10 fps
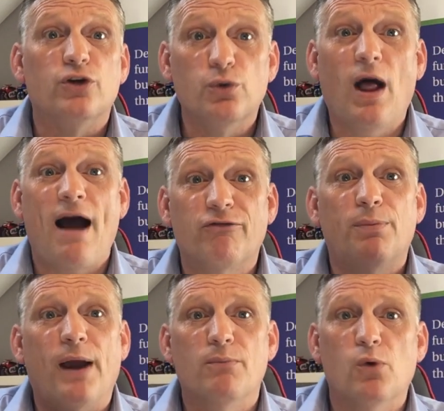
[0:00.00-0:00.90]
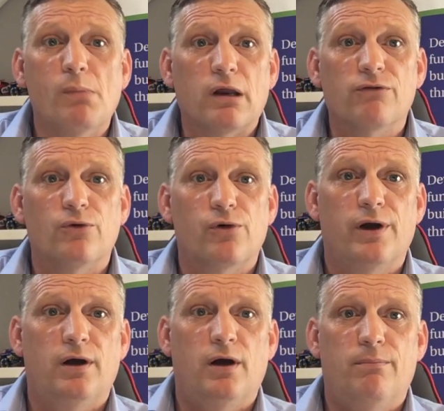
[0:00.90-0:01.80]
You will have to pay more money for
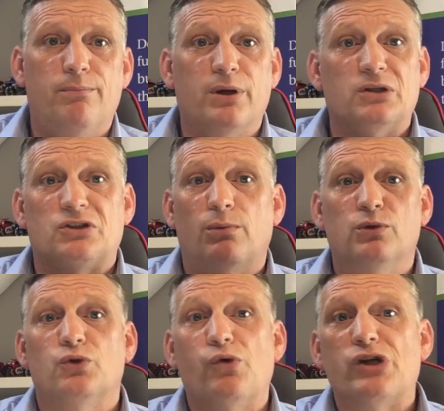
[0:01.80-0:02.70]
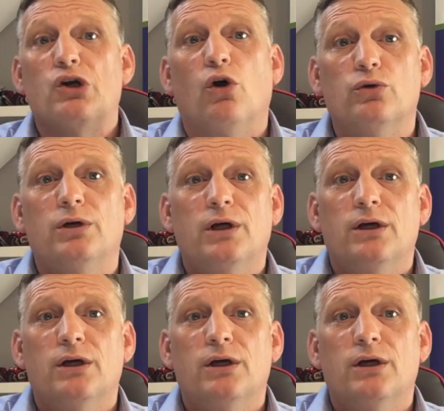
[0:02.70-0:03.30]
it, because someone's already gone